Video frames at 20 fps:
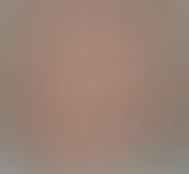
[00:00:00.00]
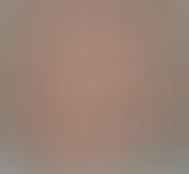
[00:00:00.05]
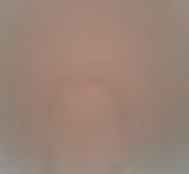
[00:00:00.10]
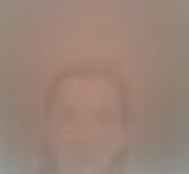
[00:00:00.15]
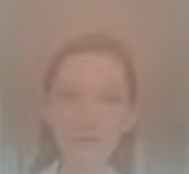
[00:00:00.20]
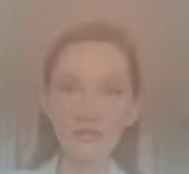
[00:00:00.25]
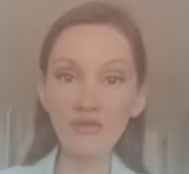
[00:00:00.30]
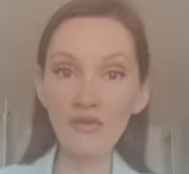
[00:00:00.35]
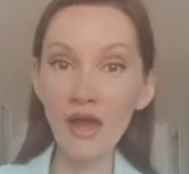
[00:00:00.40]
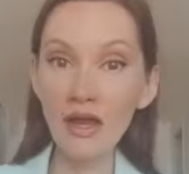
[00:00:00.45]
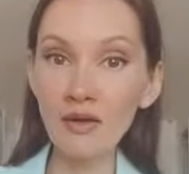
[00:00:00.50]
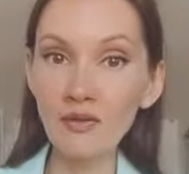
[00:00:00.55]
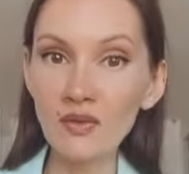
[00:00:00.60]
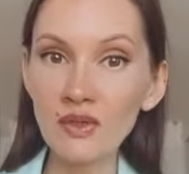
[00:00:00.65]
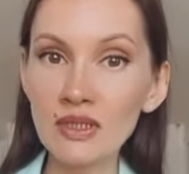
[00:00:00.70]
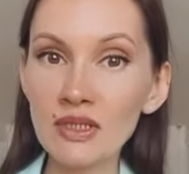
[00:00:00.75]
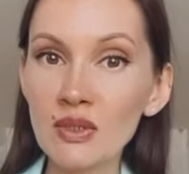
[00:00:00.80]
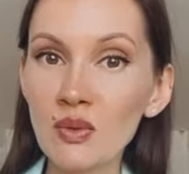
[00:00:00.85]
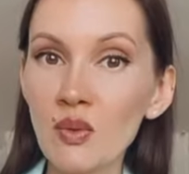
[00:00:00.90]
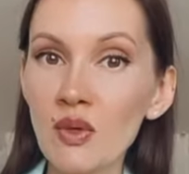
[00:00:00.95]
A
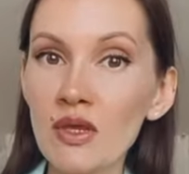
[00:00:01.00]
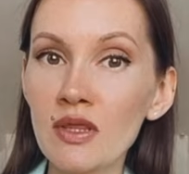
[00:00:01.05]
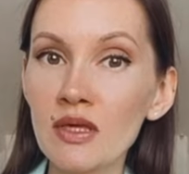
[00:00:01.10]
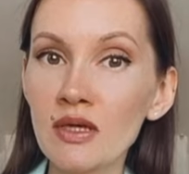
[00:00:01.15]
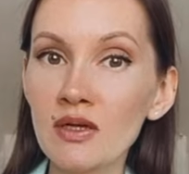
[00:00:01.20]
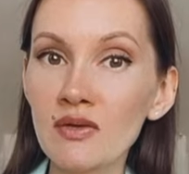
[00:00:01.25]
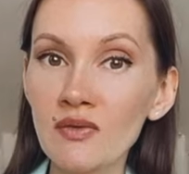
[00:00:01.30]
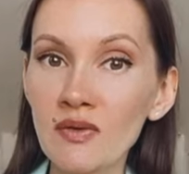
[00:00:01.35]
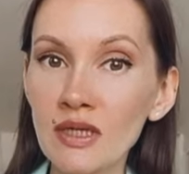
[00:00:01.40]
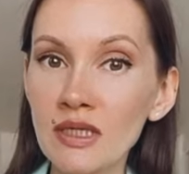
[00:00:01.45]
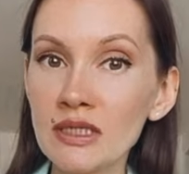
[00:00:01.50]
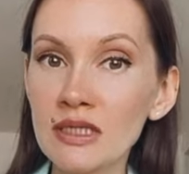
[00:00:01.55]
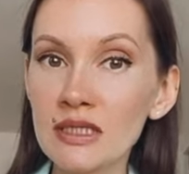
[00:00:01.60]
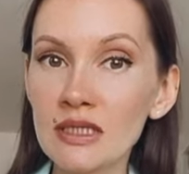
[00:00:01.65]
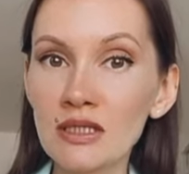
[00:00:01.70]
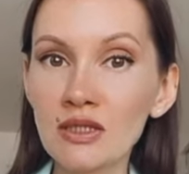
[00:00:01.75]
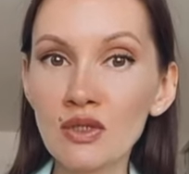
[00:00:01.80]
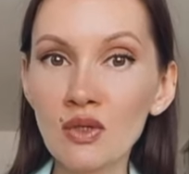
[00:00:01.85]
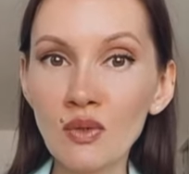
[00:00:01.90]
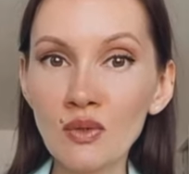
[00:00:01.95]
fragrance where the green
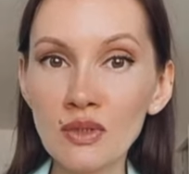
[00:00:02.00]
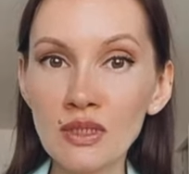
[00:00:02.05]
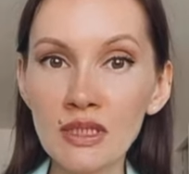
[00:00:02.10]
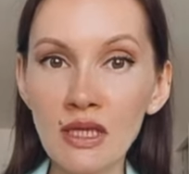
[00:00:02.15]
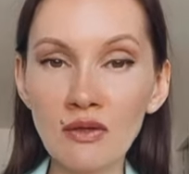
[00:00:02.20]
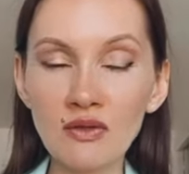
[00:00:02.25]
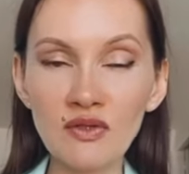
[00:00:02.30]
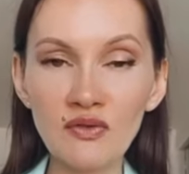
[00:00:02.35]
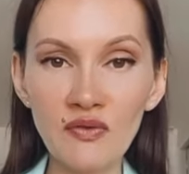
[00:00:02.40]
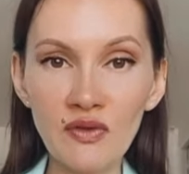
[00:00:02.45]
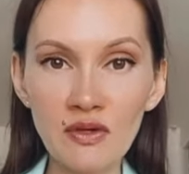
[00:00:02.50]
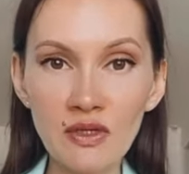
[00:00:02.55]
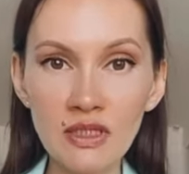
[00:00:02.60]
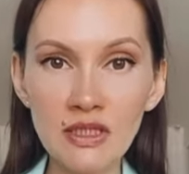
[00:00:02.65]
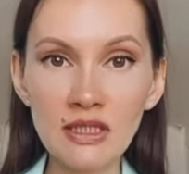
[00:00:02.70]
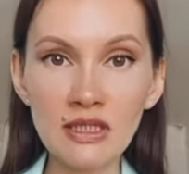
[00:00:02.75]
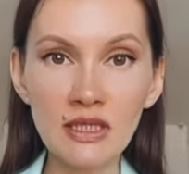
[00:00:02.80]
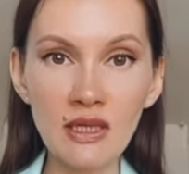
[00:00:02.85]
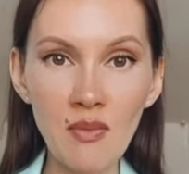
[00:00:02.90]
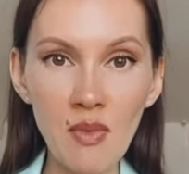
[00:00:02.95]
tea note sounds very
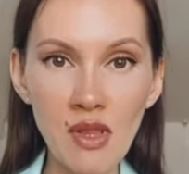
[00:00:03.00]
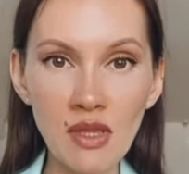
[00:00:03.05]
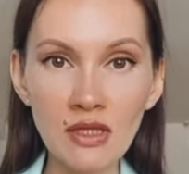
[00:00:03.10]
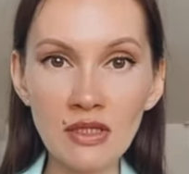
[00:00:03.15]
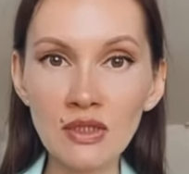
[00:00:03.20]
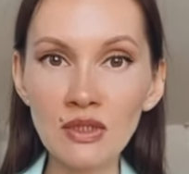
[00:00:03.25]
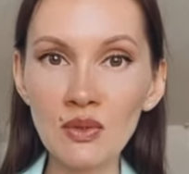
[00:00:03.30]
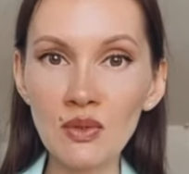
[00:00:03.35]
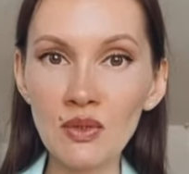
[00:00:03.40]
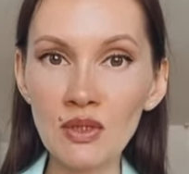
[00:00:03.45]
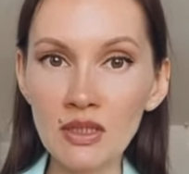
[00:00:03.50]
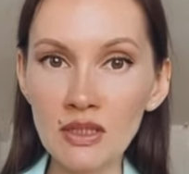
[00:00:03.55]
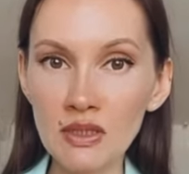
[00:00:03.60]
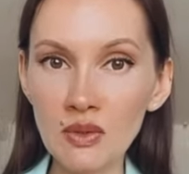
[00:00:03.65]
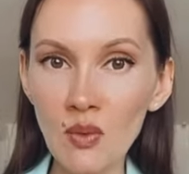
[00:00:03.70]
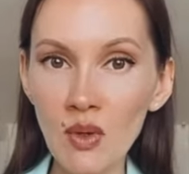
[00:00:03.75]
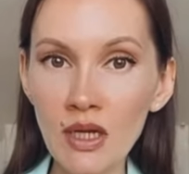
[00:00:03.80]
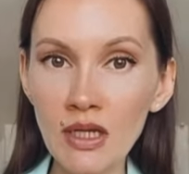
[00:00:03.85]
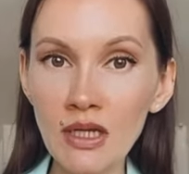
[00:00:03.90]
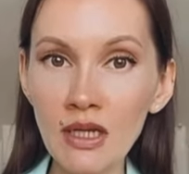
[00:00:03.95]
similar to this
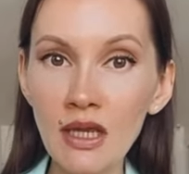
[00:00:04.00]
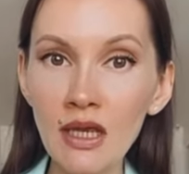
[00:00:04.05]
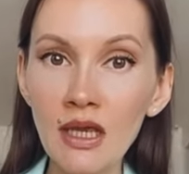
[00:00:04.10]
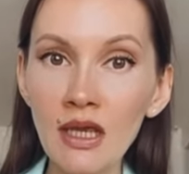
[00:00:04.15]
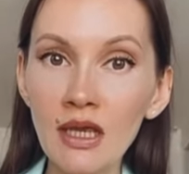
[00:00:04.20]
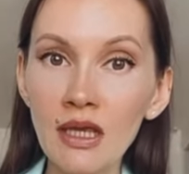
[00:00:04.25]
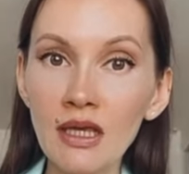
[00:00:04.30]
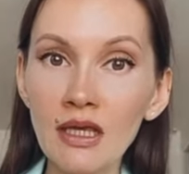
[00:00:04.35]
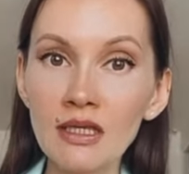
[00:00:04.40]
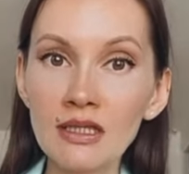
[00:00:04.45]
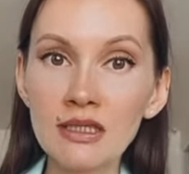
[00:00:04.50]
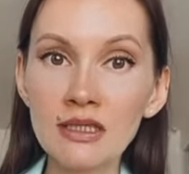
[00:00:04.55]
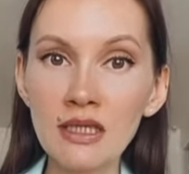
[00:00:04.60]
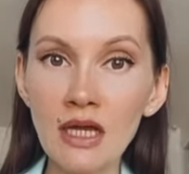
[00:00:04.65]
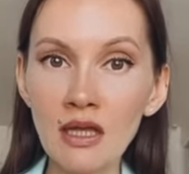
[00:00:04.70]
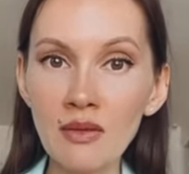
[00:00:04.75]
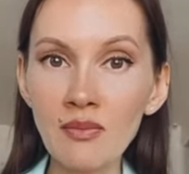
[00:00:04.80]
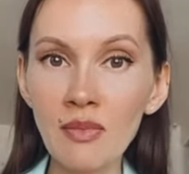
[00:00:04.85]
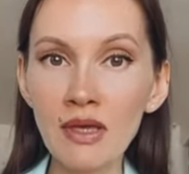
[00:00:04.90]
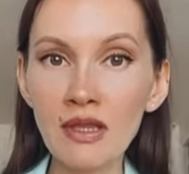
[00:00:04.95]
one is
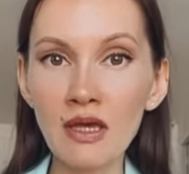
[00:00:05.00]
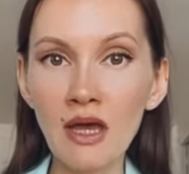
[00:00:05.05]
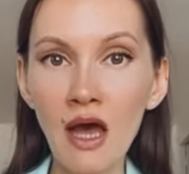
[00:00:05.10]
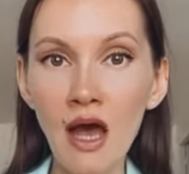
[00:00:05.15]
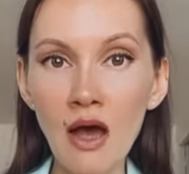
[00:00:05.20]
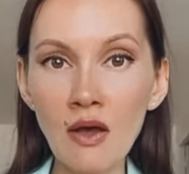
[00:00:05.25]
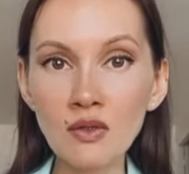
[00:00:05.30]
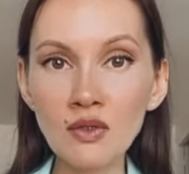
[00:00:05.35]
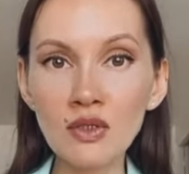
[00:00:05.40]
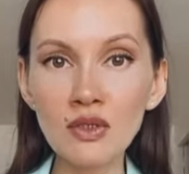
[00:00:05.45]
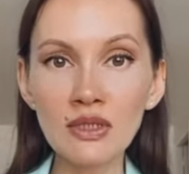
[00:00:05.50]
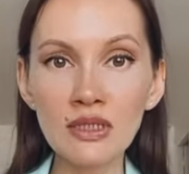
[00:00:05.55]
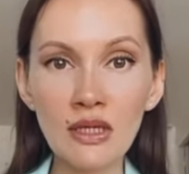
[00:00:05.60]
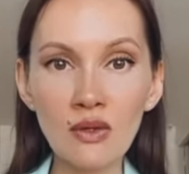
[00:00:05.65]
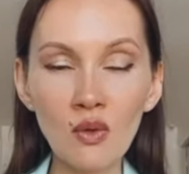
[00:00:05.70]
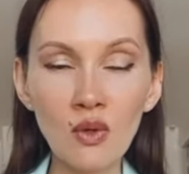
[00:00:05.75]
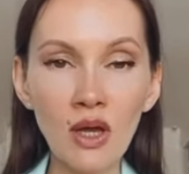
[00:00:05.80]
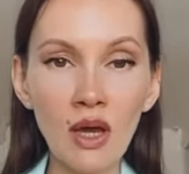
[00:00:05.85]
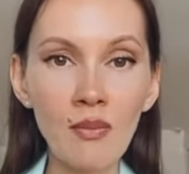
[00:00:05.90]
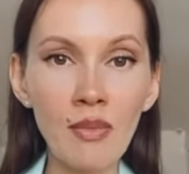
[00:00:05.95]
done by the house
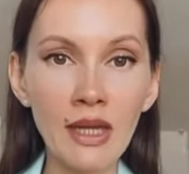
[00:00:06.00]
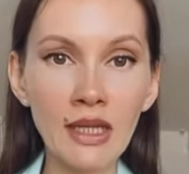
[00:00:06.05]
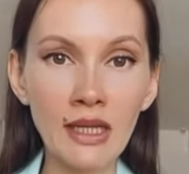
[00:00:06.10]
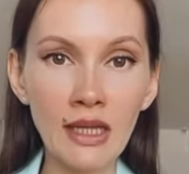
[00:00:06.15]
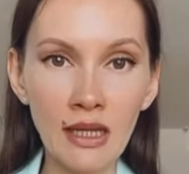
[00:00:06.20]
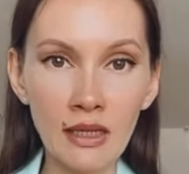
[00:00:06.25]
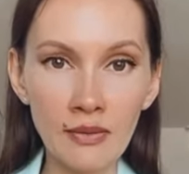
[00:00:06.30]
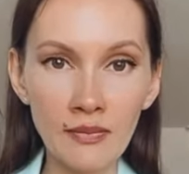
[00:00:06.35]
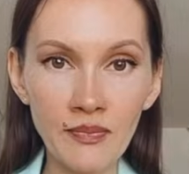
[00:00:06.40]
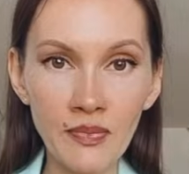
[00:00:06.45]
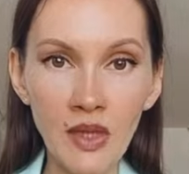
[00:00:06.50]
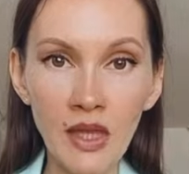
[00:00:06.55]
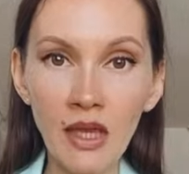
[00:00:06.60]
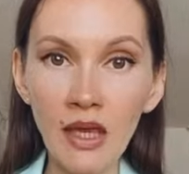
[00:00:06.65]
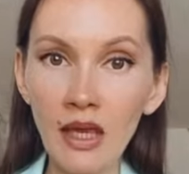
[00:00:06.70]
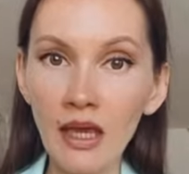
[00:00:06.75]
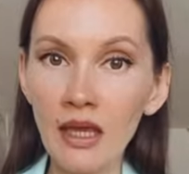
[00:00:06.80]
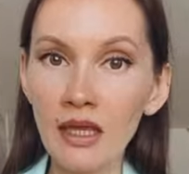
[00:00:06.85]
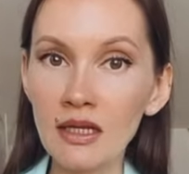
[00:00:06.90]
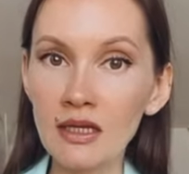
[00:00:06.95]
Teo Cabanel.
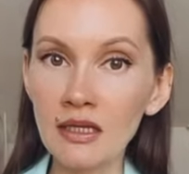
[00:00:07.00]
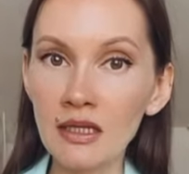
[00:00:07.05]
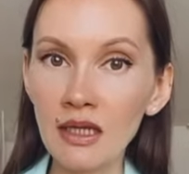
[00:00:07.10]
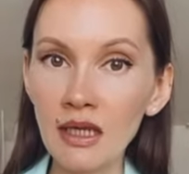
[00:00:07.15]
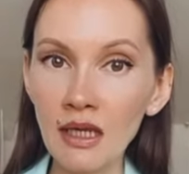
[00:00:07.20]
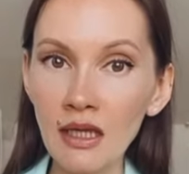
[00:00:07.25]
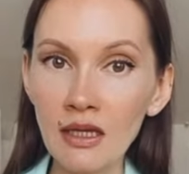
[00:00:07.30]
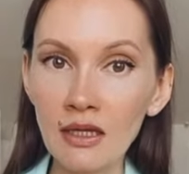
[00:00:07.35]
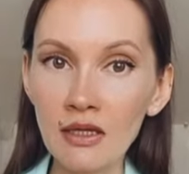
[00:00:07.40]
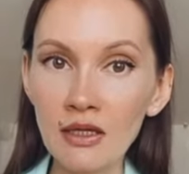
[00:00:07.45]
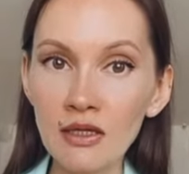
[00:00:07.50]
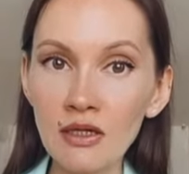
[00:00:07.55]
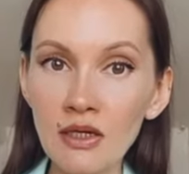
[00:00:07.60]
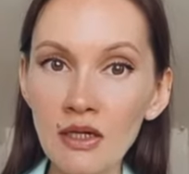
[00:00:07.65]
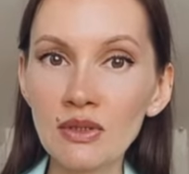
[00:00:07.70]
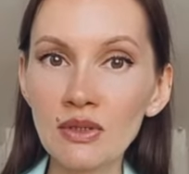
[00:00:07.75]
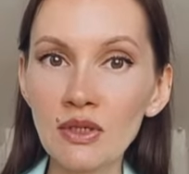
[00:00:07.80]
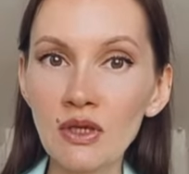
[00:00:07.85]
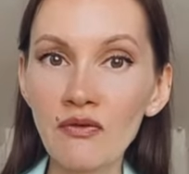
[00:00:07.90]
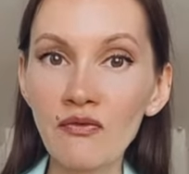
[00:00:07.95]
And in here,
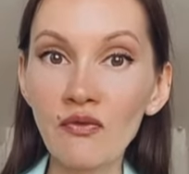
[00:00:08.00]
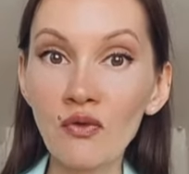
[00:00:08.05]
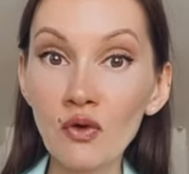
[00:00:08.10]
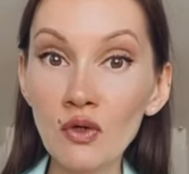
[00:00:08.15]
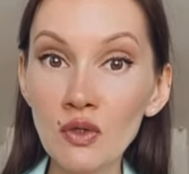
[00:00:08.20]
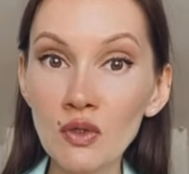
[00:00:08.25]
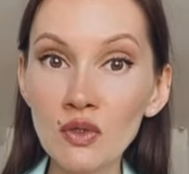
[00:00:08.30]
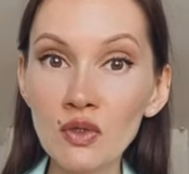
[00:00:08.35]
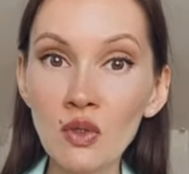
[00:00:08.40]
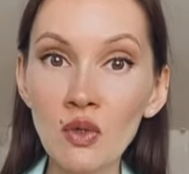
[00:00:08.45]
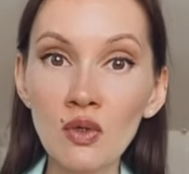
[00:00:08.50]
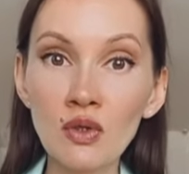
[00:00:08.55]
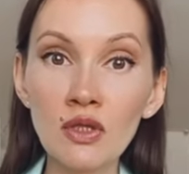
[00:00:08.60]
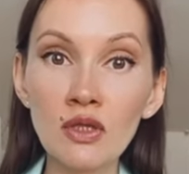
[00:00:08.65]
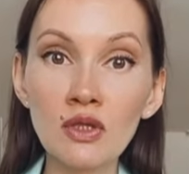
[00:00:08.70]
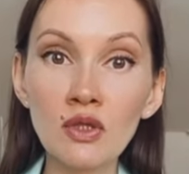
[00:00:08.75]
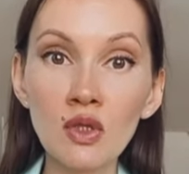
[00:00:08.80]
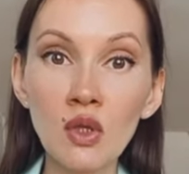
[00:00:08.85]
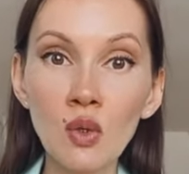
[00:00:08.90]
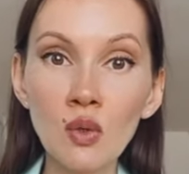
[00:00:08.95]
they focus on the
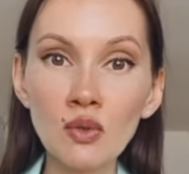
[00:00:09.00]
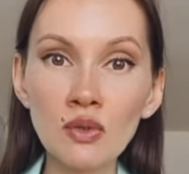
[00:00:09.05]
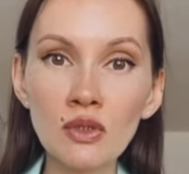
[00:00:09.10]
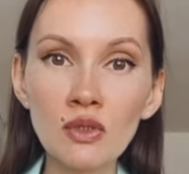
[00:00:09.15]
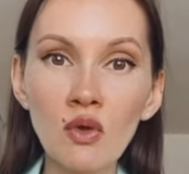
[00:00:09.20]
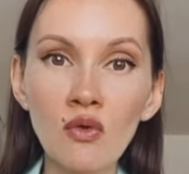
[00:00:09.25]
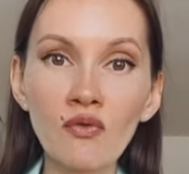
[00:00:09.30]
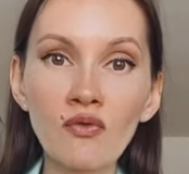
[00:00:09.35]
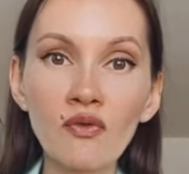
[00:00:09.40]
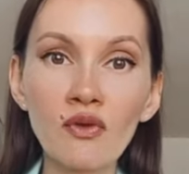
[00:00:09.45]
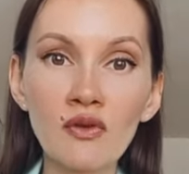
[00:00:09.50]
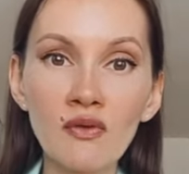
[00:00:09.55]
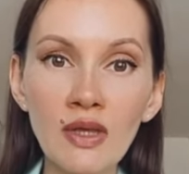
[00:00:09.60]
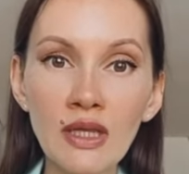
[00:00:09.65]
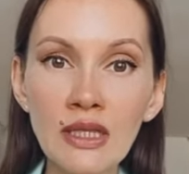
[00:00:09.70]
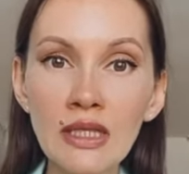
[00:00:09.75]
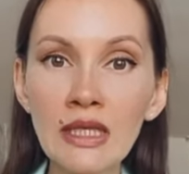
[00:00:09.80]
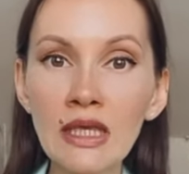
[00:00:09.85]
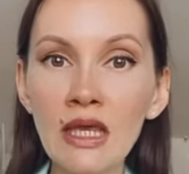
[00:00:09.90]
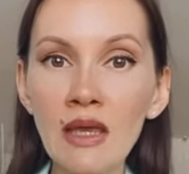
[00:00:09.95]
note of
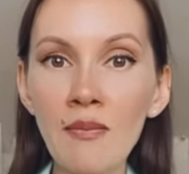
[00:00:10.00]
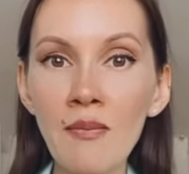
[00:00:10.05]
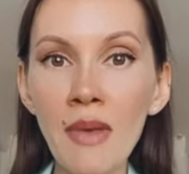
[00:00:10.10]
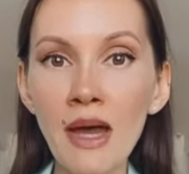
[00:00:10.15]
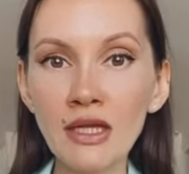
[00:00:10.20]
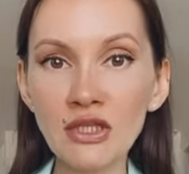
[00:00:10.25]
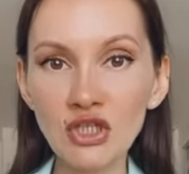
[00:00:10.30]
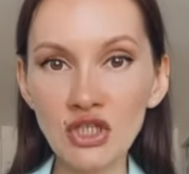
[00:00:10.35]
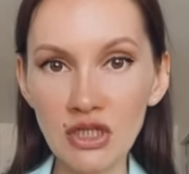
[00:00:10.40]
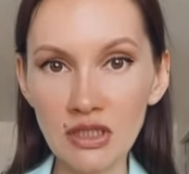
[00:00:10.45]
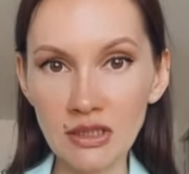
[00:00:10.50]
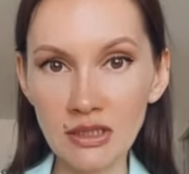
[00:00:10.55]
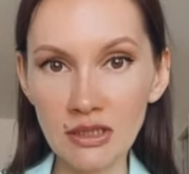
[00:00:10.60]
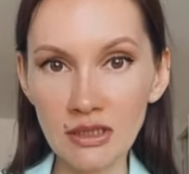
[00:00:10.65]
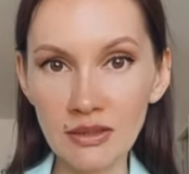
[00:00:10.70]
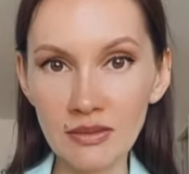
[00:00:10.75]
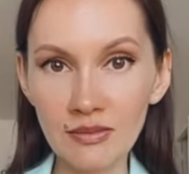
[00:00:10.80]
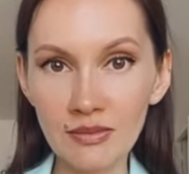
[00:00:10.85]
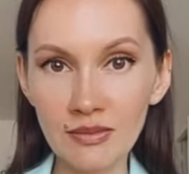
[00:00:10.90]
green Genmaicha tea.